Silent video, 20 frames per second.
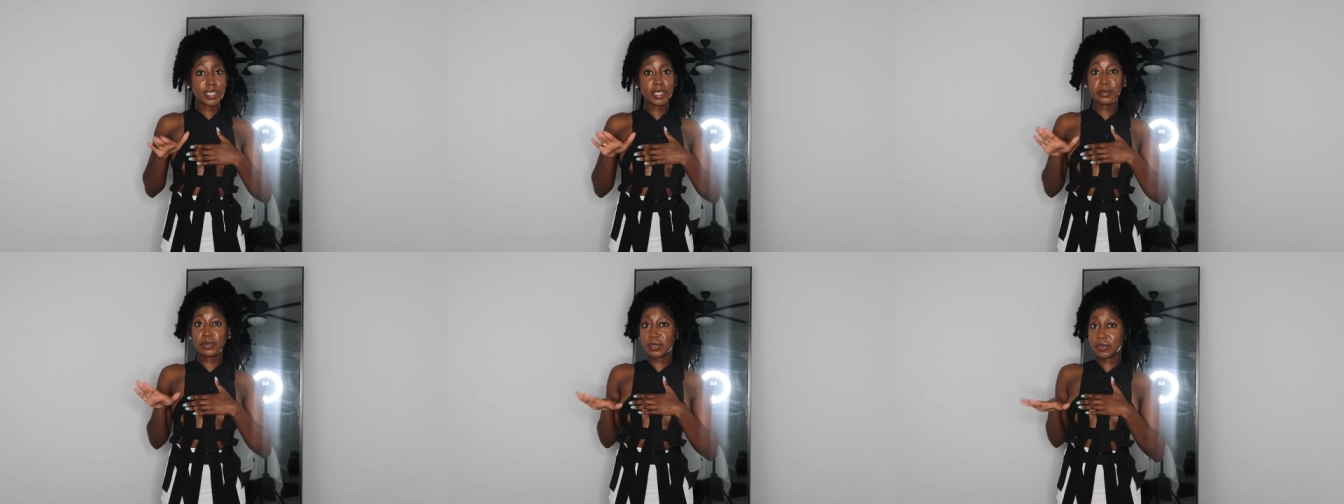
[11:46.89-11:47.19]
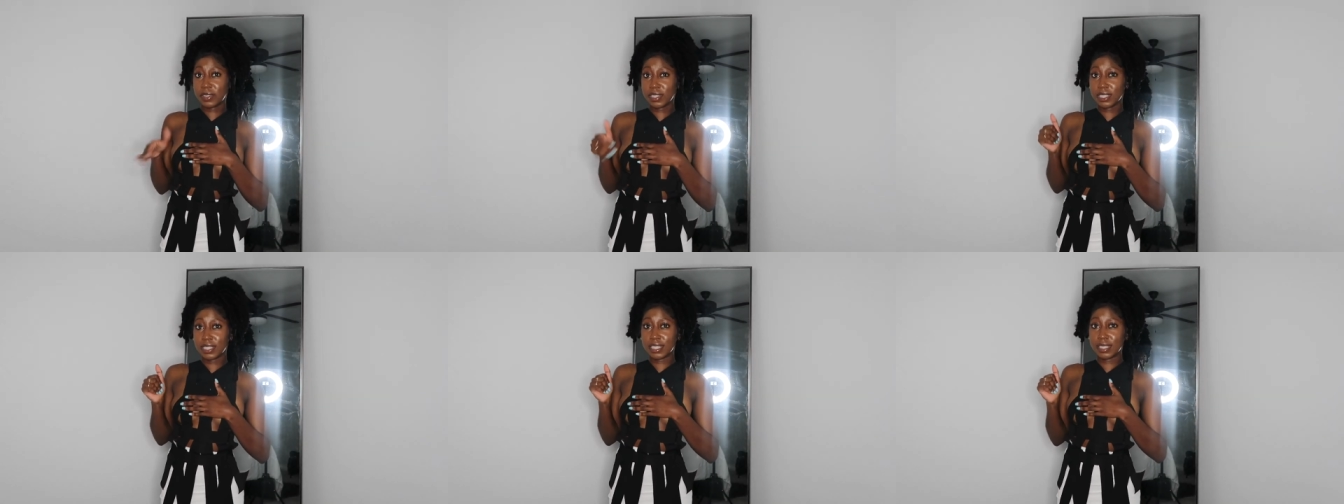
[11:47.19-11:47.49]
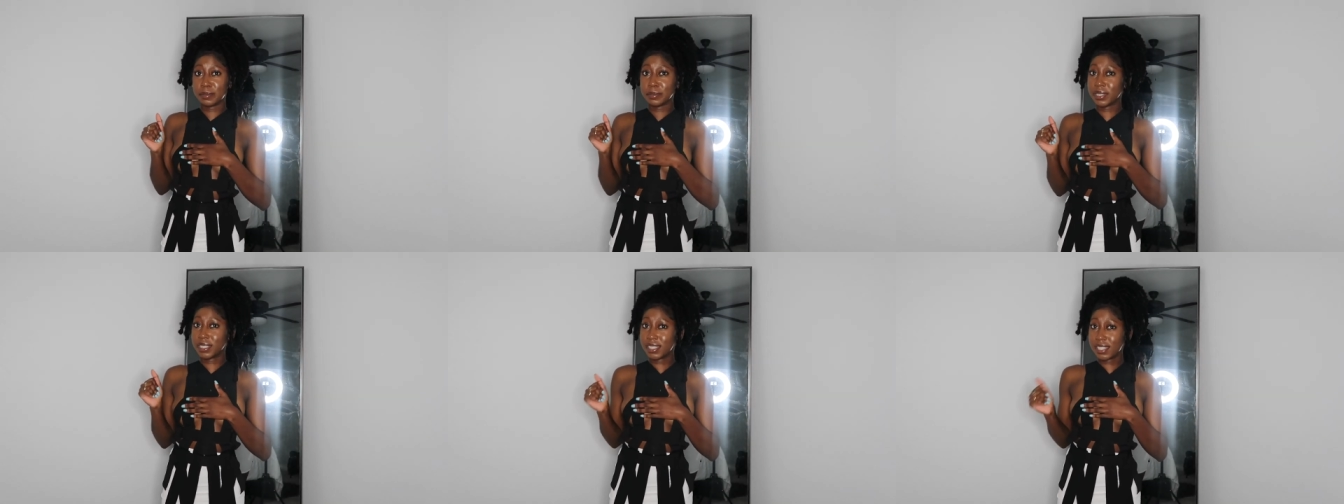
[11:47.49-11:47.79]
It's
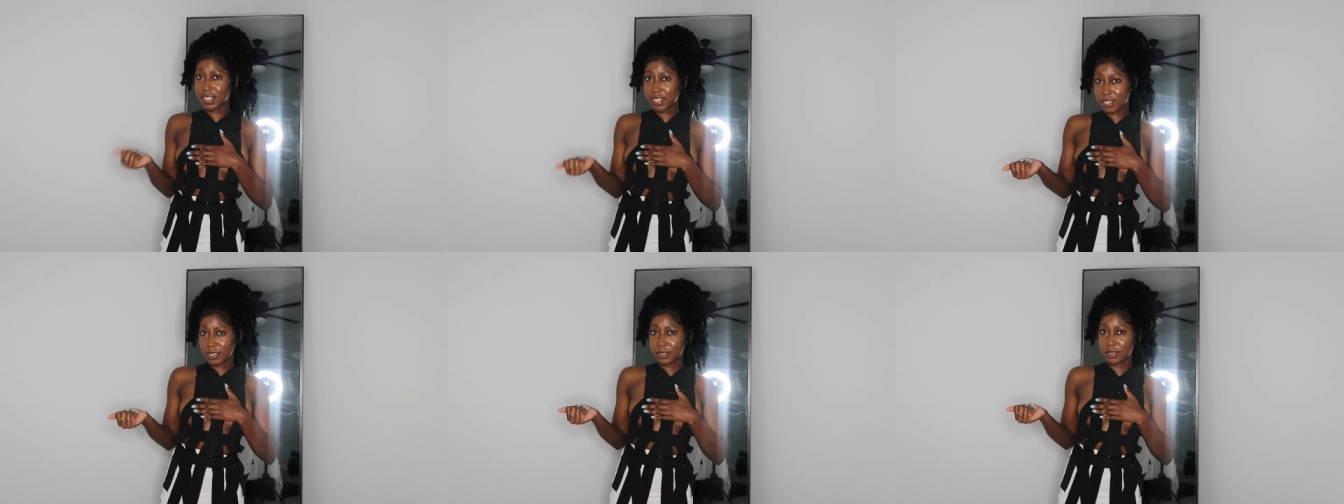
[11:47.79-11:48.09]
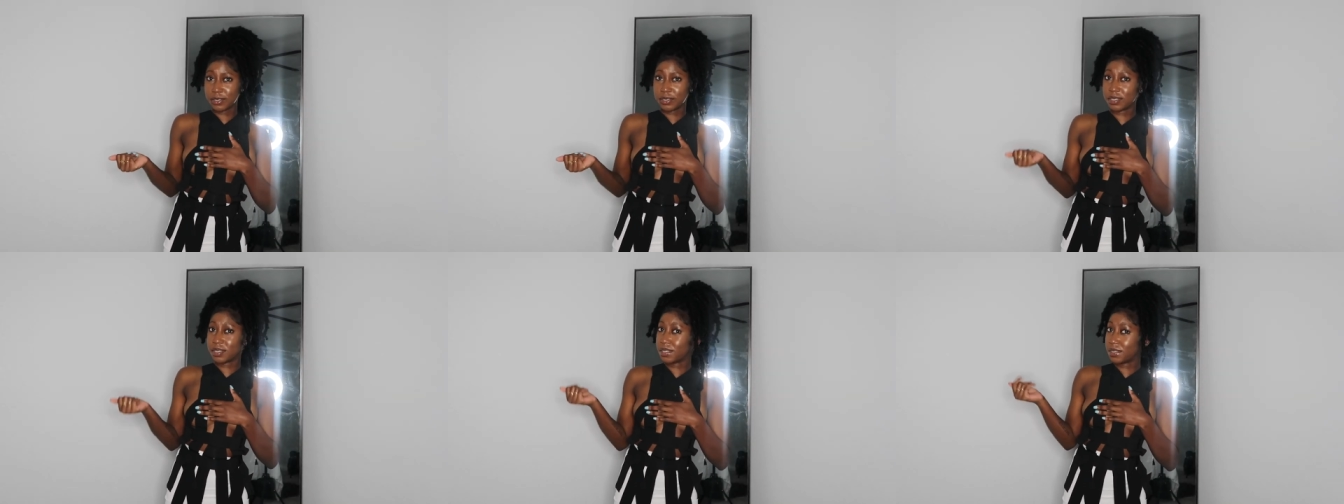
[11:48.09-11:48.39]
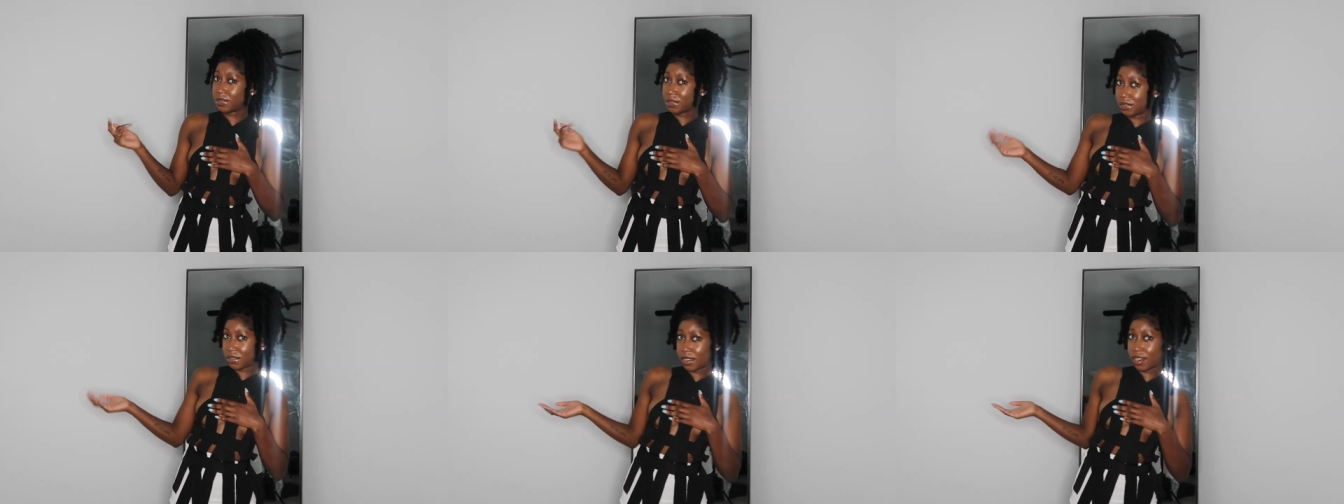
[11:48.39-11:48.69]
revealing, but it's cute.
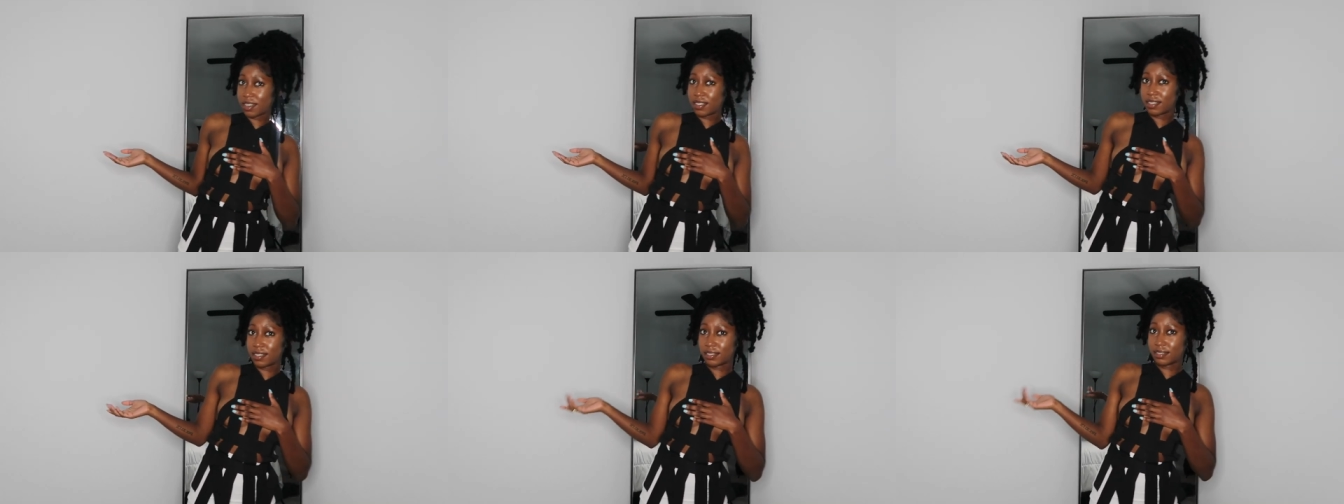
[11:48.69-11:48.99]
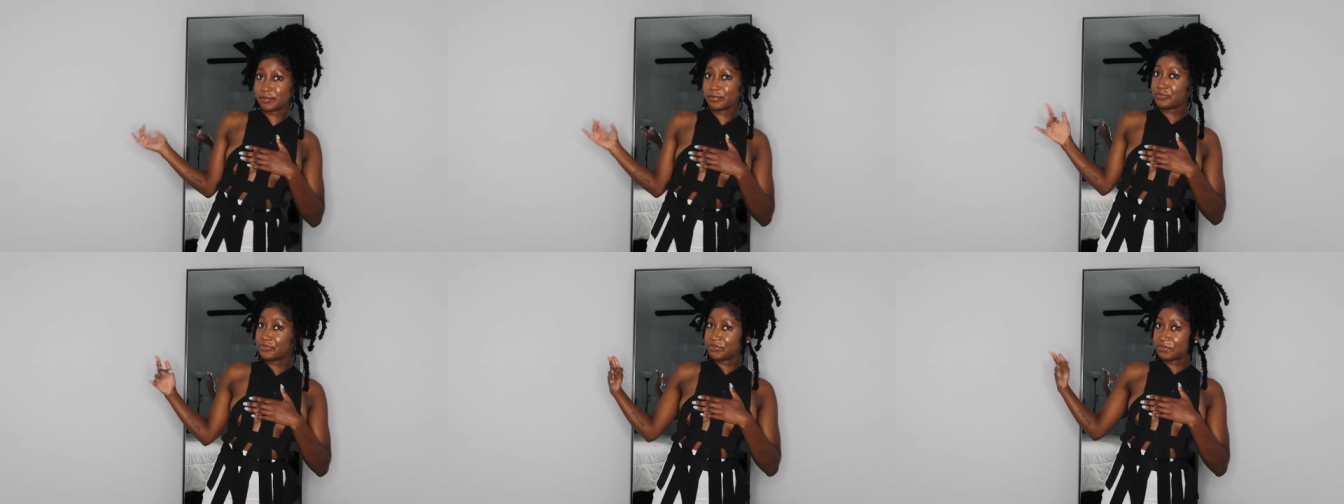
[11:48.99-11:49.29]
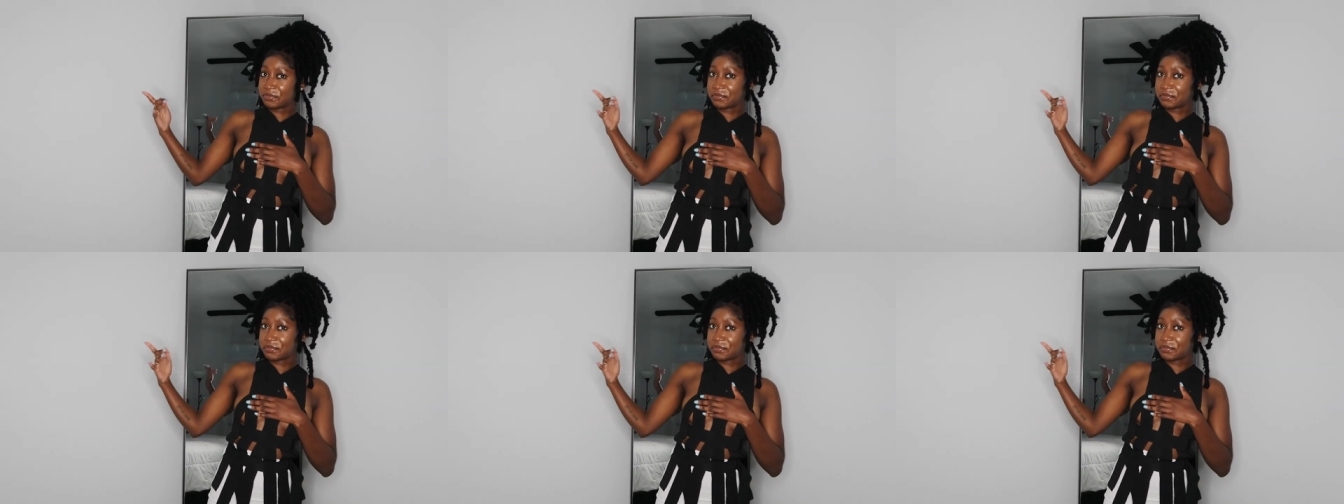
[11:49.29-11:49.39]
So if you're grown,